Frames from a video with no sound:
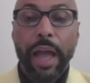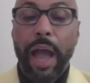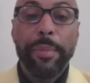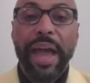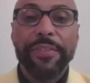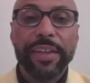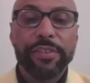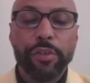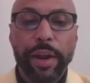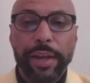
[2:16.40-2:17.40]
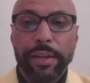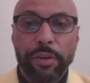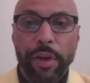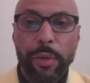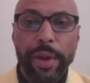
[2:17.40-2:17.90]
I think it's great. A
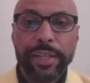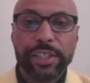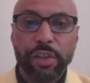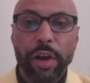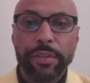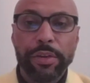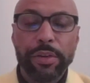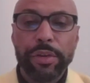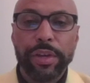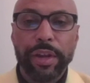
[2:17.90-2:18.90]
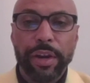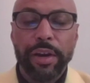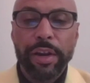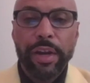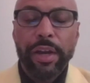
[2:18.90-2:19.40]
great way to start the new
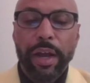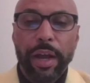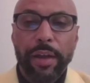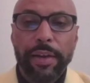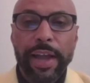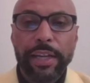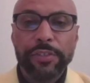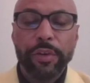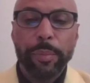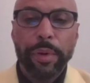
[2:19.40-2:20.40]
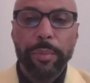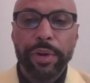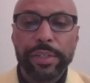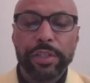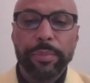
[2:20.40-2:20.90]
year. College football
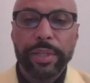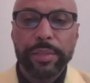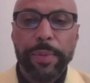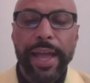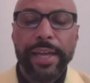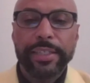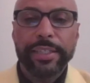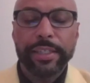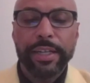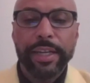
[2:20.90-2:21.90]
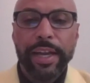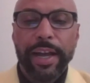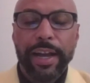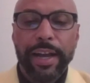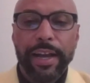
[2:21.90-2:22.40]
brings so much passion
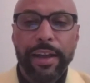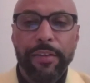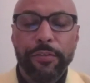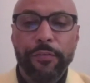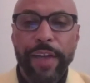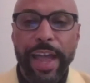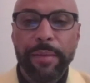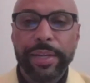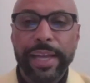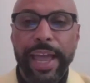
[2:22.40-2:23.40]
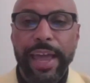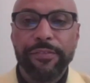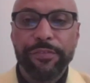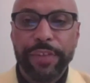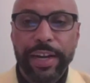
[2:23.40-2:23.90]
for family and
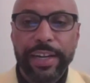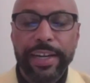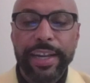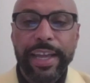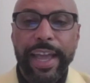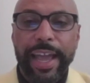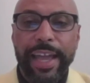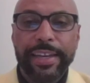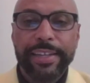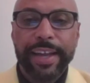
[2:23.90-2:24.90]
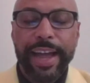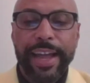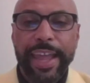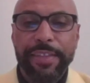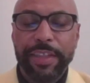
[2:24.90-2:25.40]
fun. And I
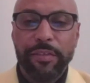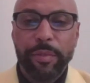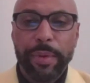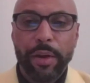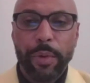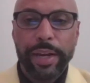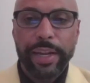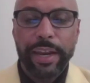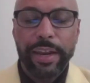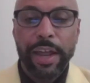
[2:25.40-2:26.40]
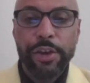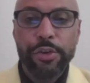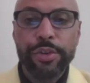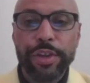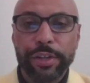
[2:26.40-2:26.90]
can't think of a better way to get a new
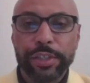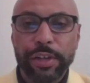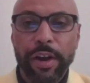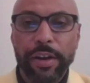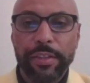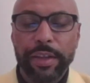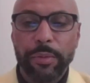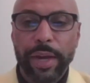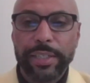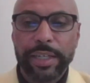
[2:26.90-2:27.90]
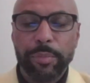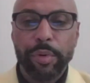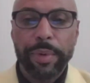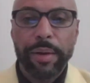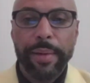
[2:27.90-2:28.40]
year started than watching a
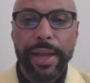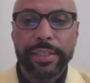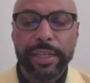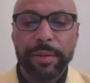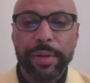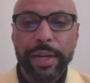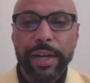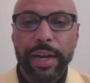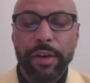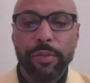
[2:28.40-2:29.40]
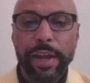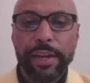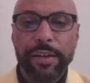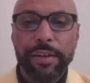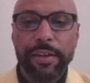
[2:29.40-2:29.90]
premier matchup right
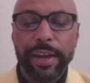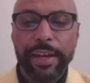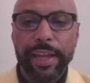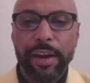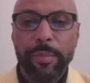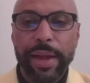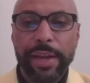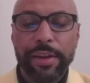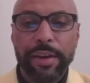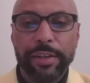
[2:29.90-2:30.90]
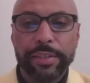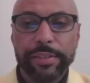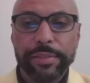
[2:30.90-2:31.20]
here in our backyards.